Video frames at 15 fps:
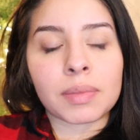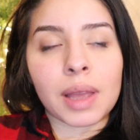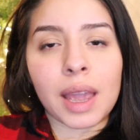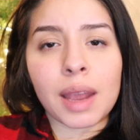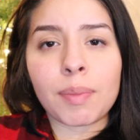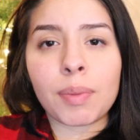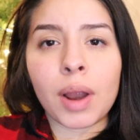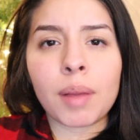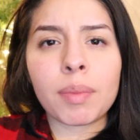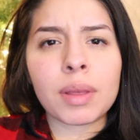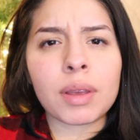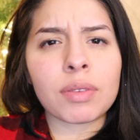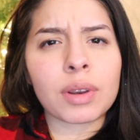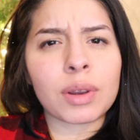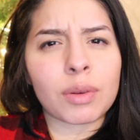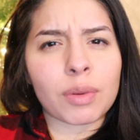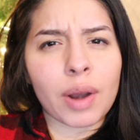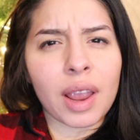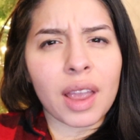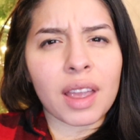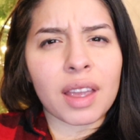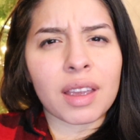I'd probably
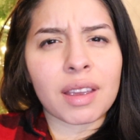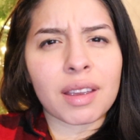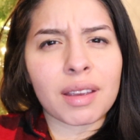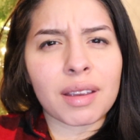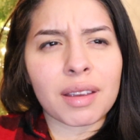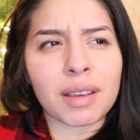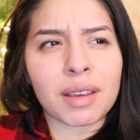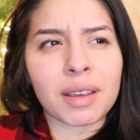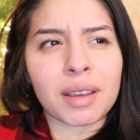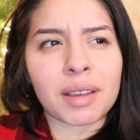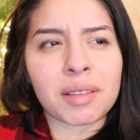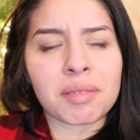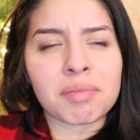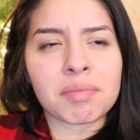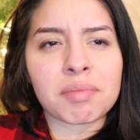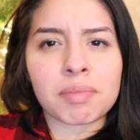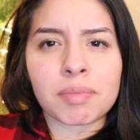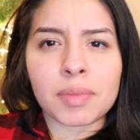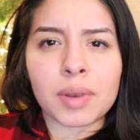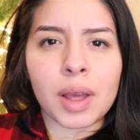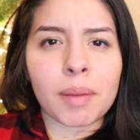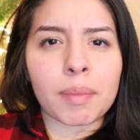regret
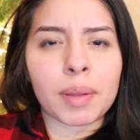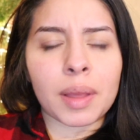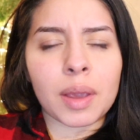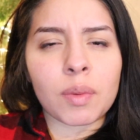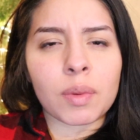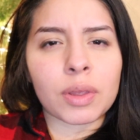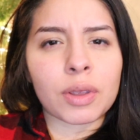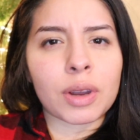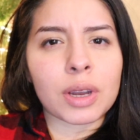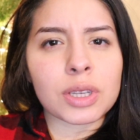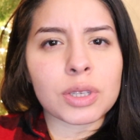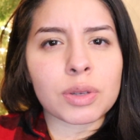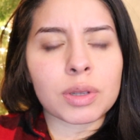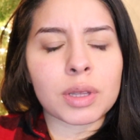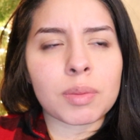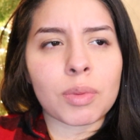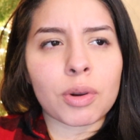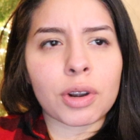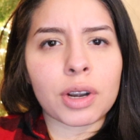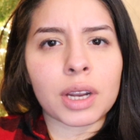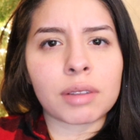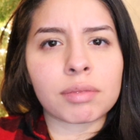not playing with her at 2 in the
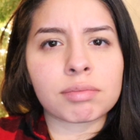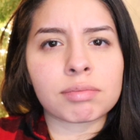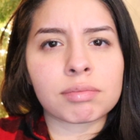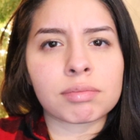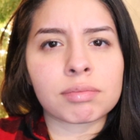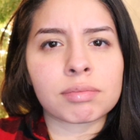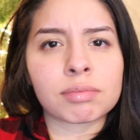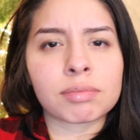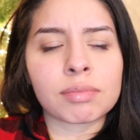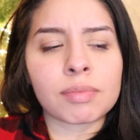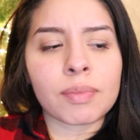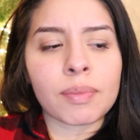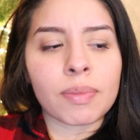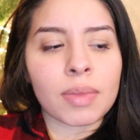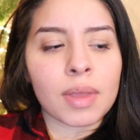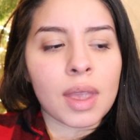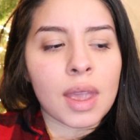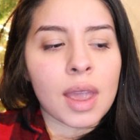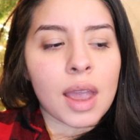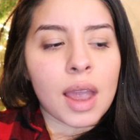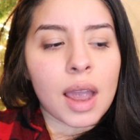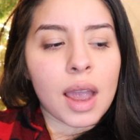morning.
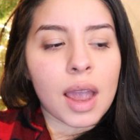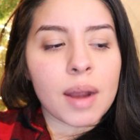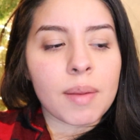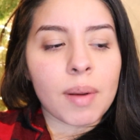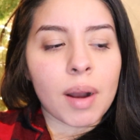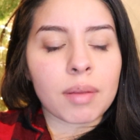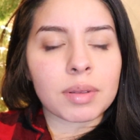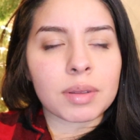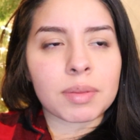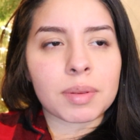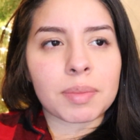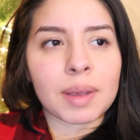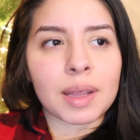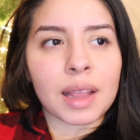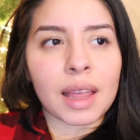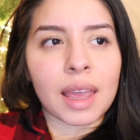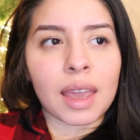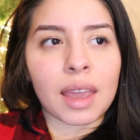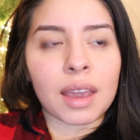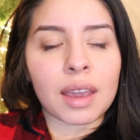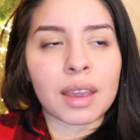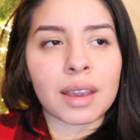I'd probably be
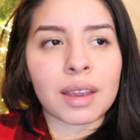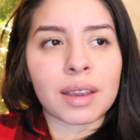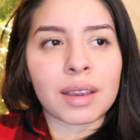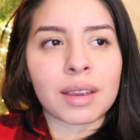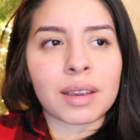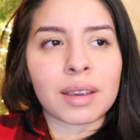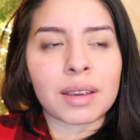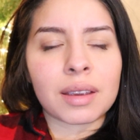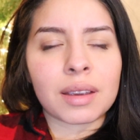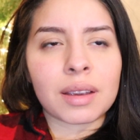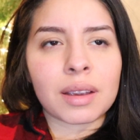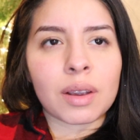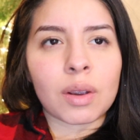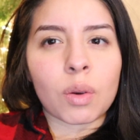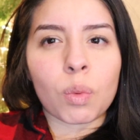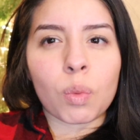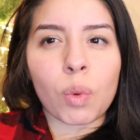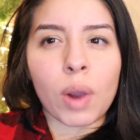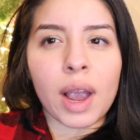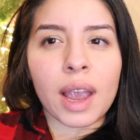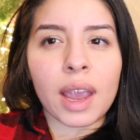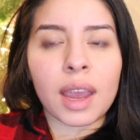like,
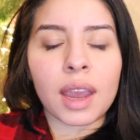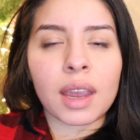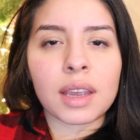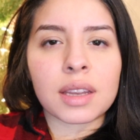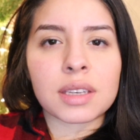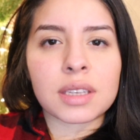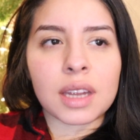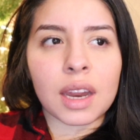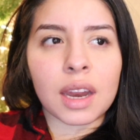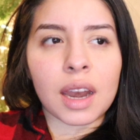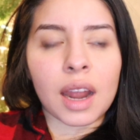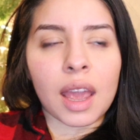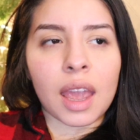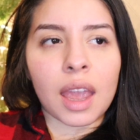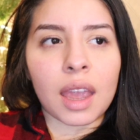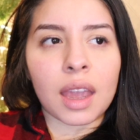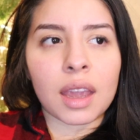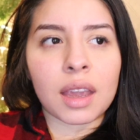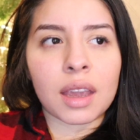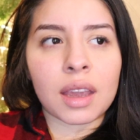why didn't I